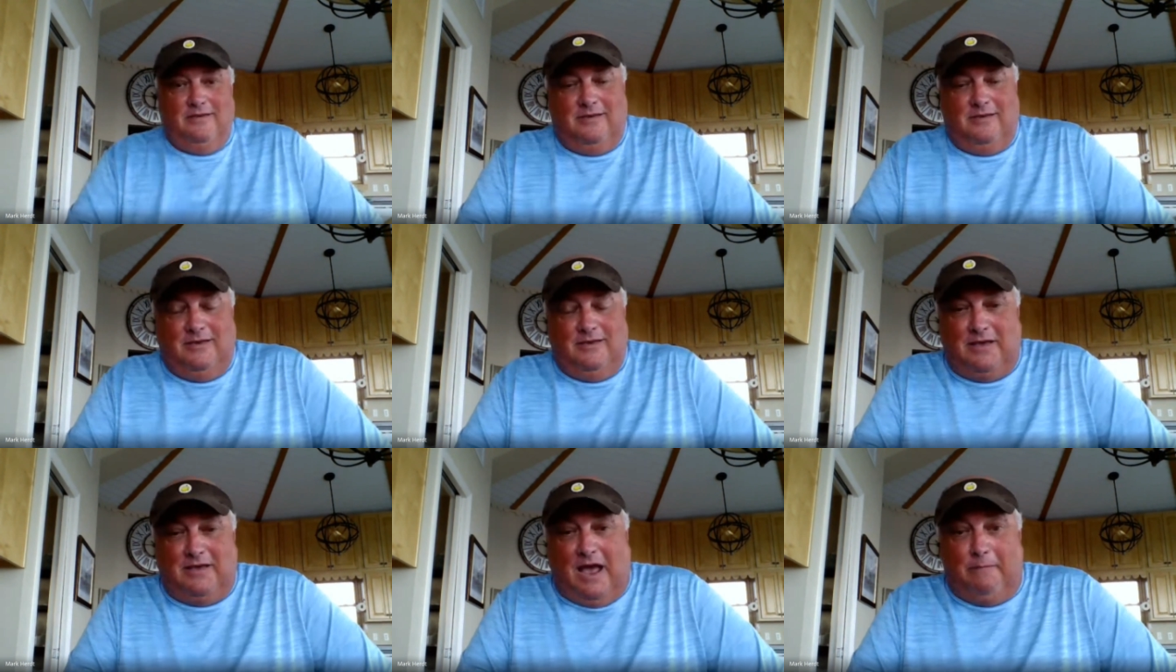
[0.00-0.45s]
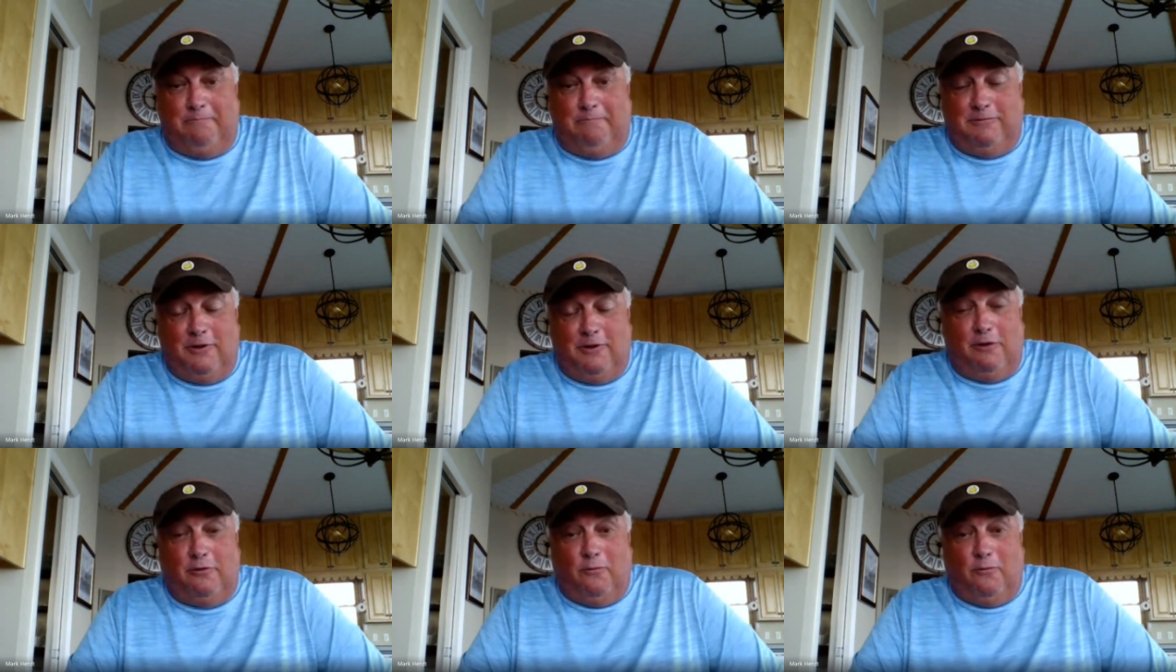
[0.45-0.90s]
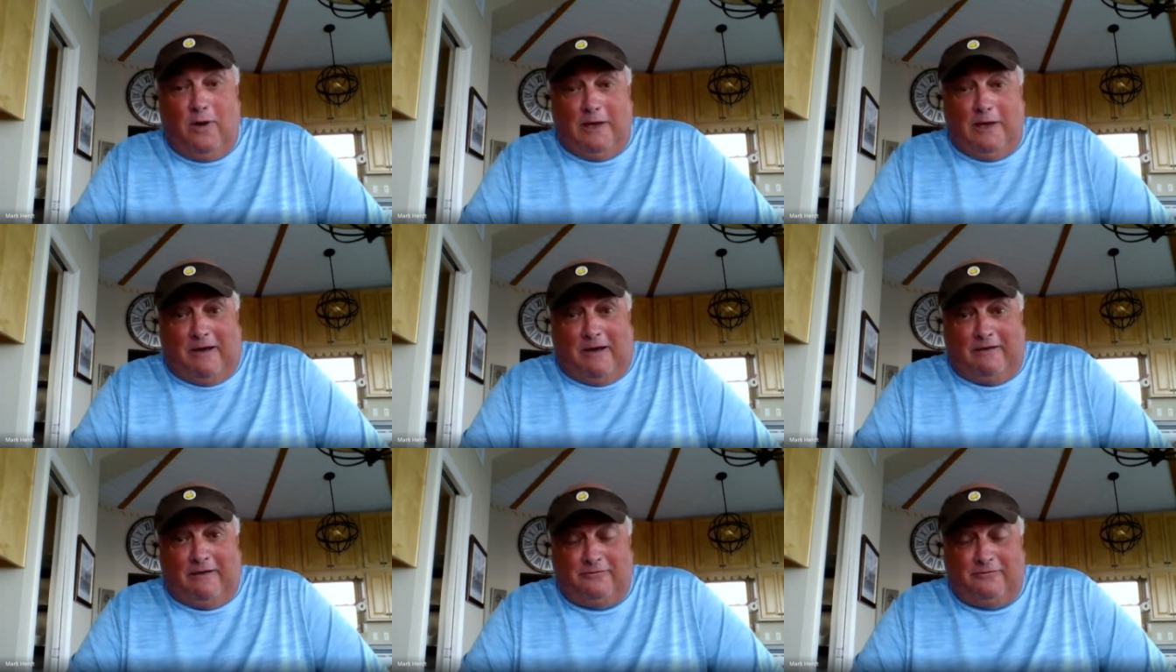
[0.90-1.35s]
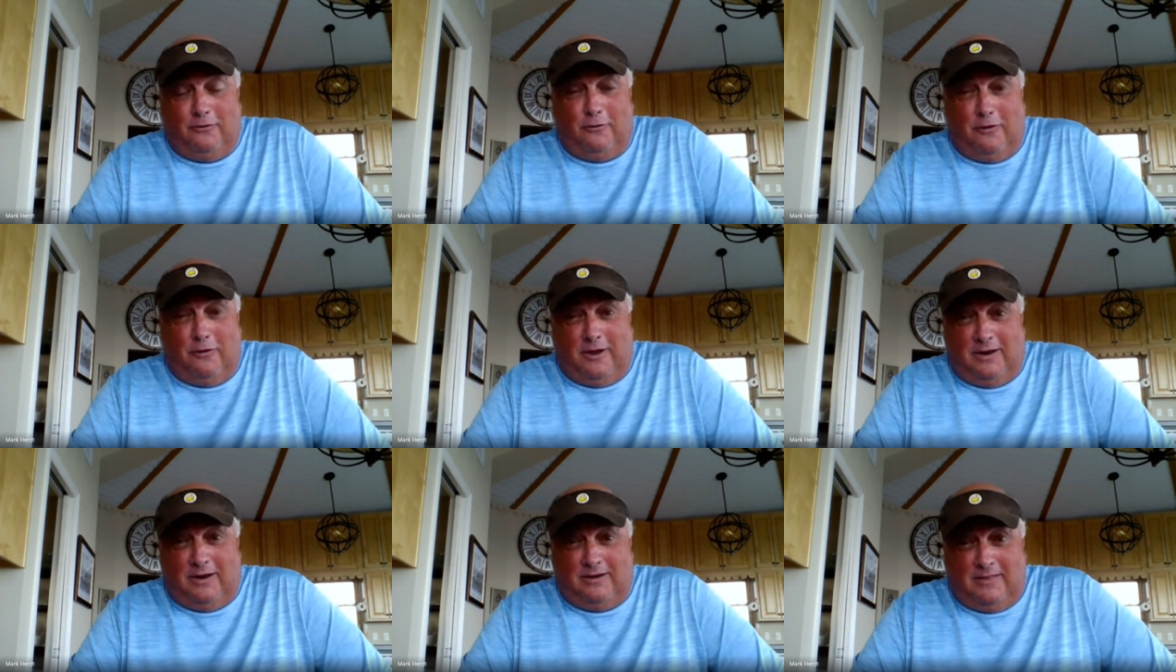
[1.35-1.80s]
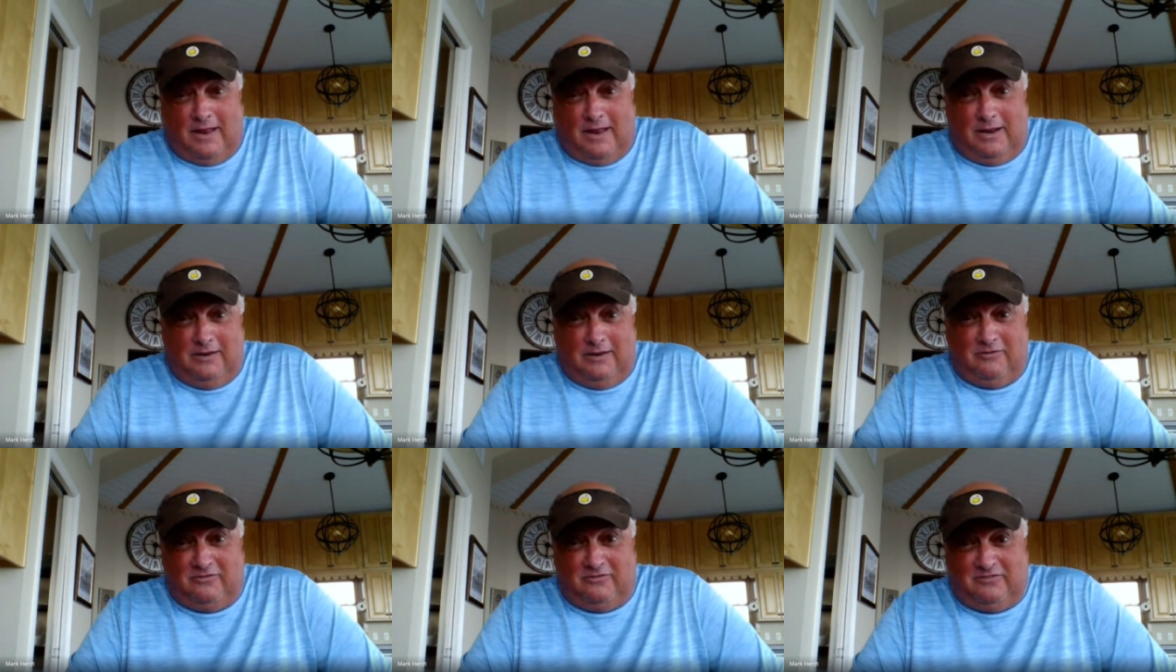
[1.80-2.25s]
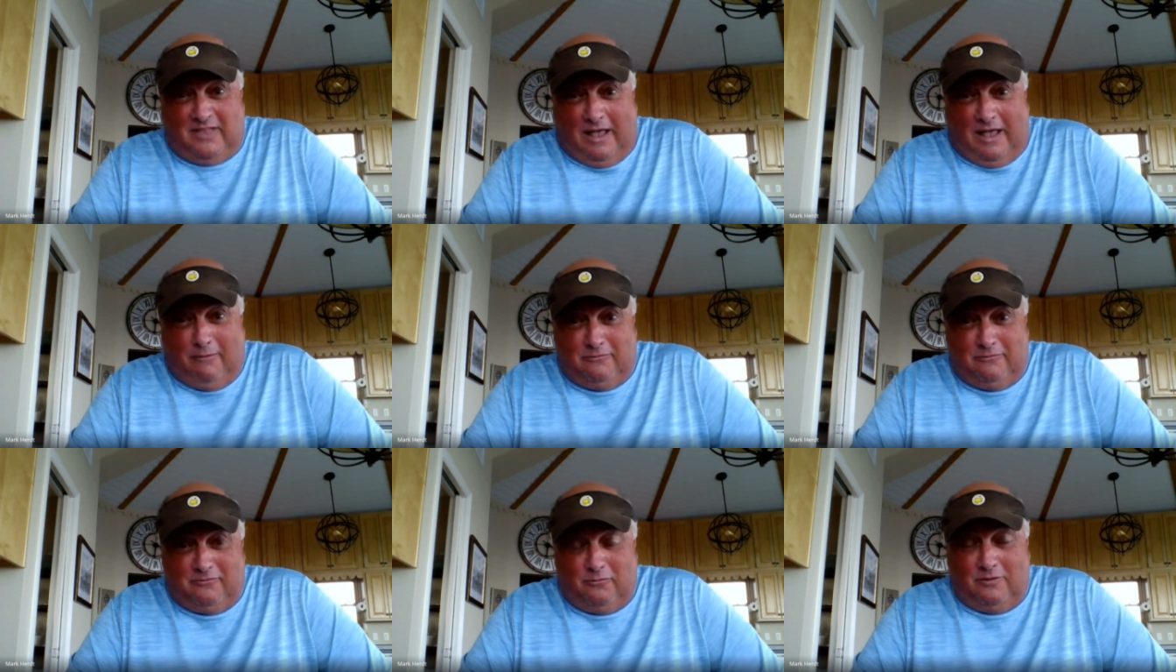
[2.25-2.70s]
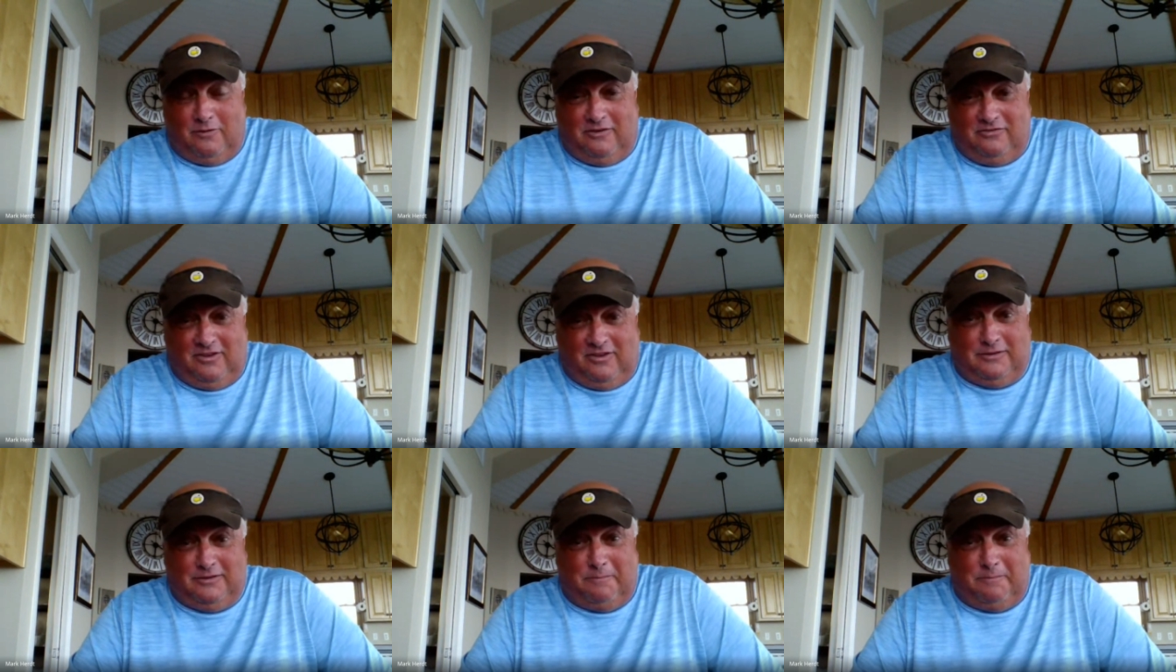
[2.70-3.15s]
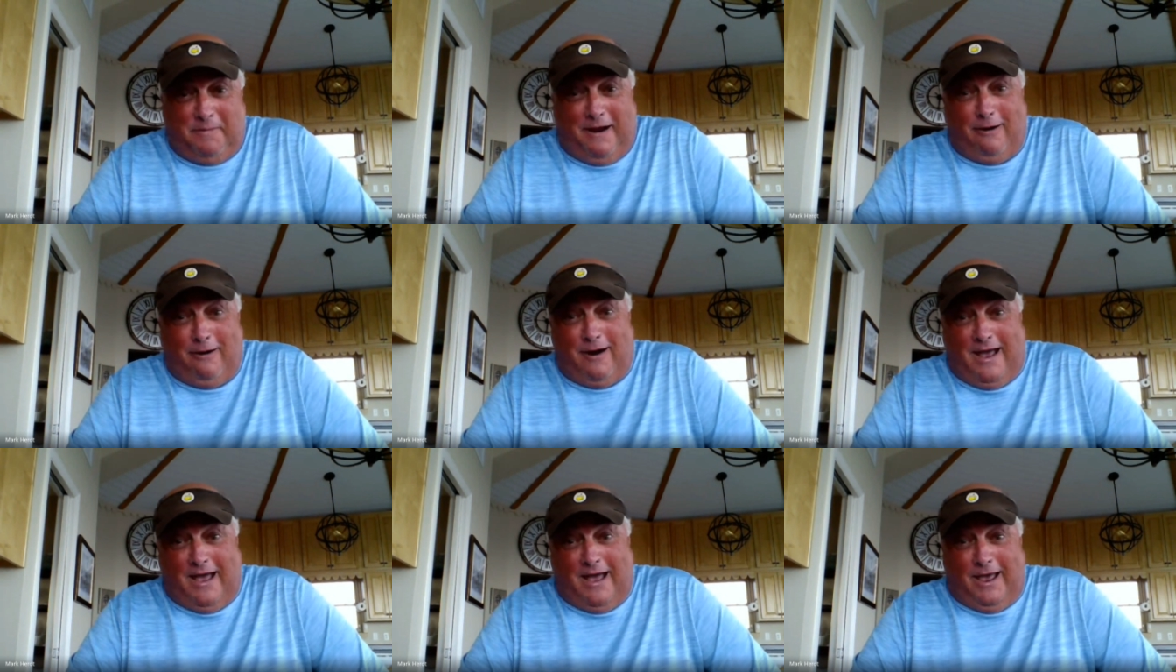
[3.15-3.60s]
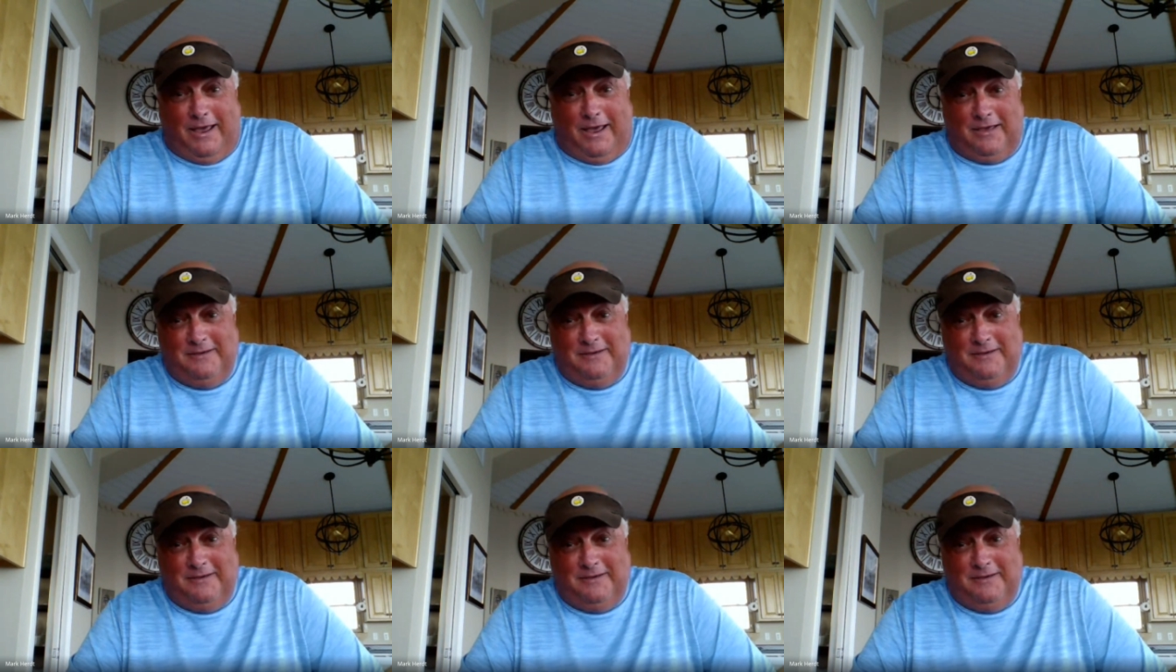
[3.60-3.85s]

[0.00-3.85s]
he got blown away by Floyd, and then he just that really set the bar high.